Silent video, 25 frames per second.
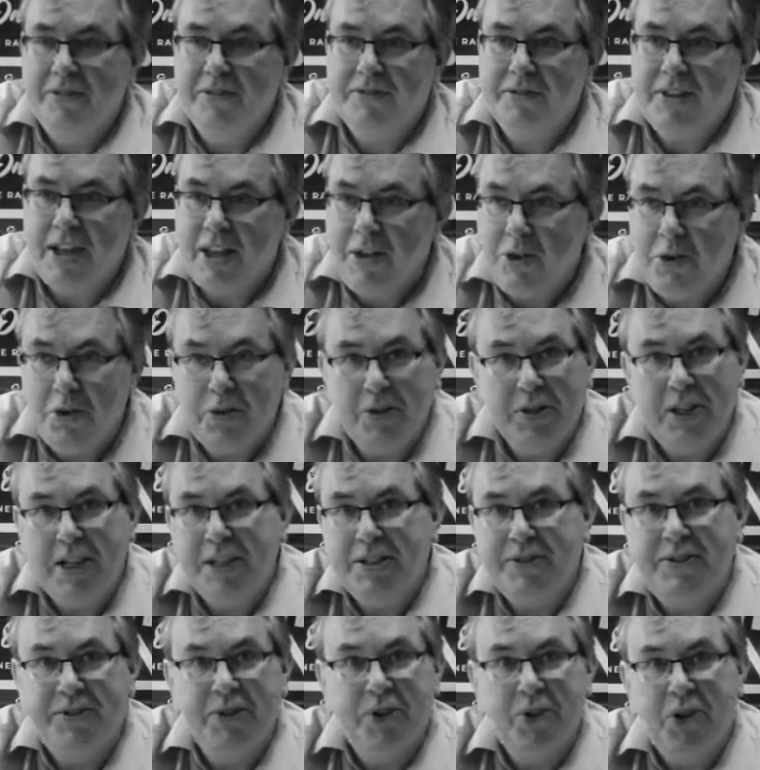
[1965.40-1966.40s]
That all
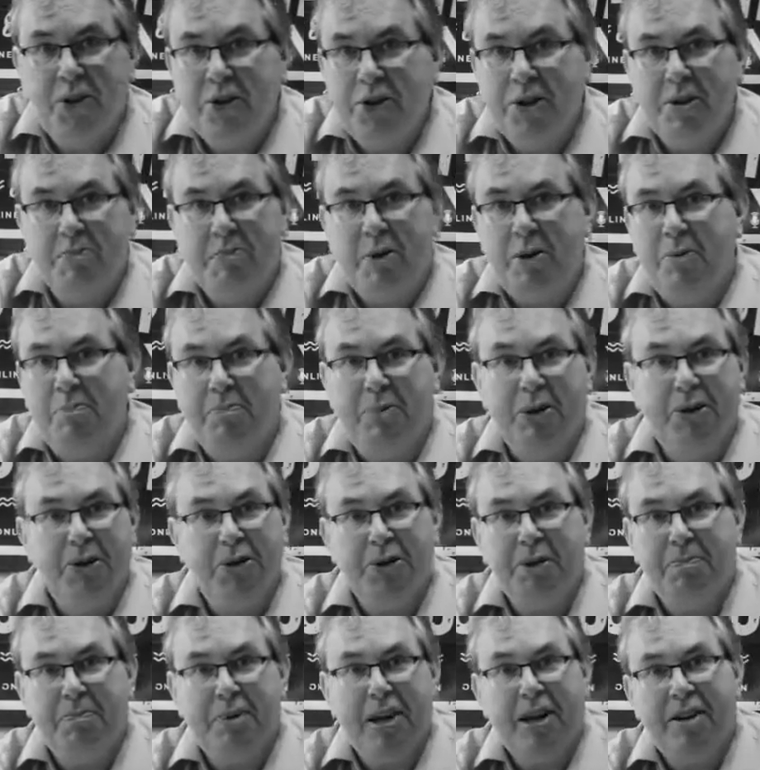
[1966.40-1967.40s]
gets forgotten about, because
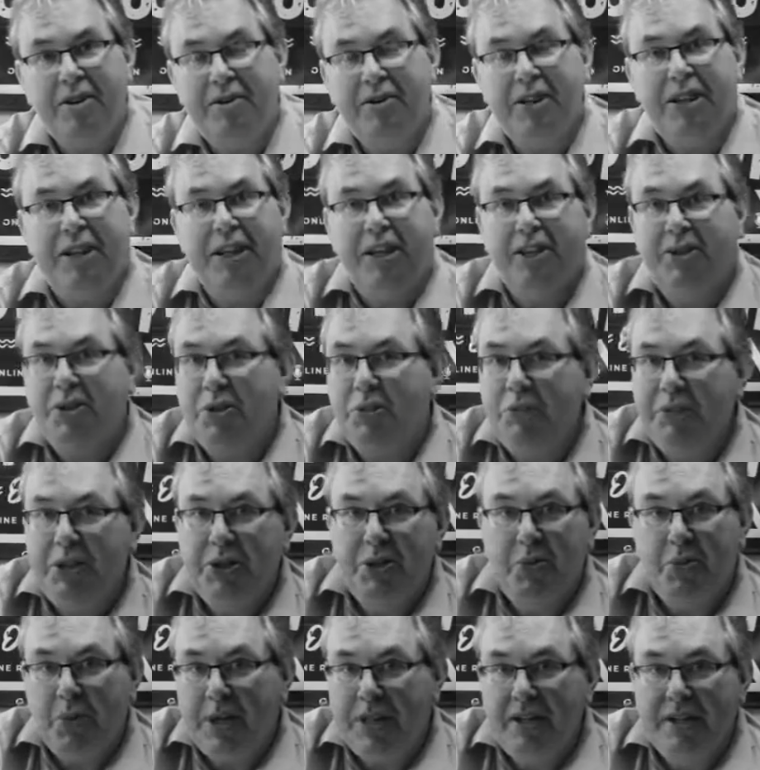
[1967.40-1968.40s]
apparently it's only
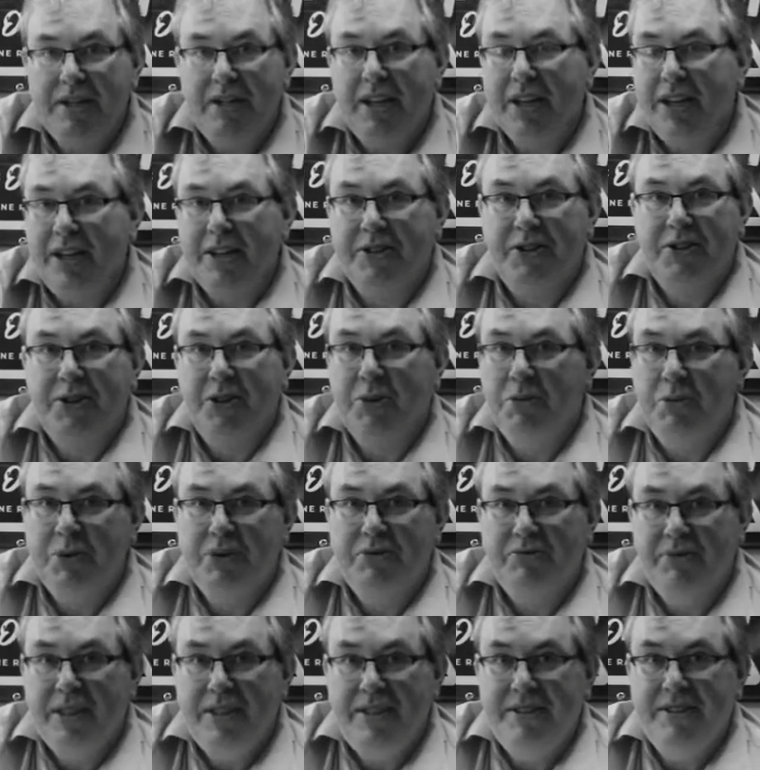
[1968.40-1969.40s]
the white character that was
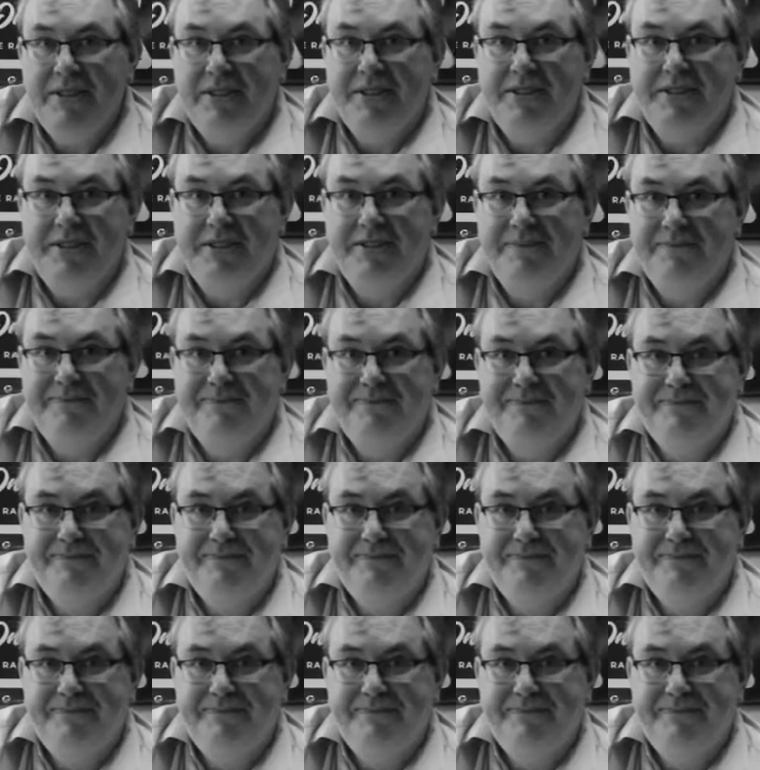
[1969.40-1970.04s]
racist.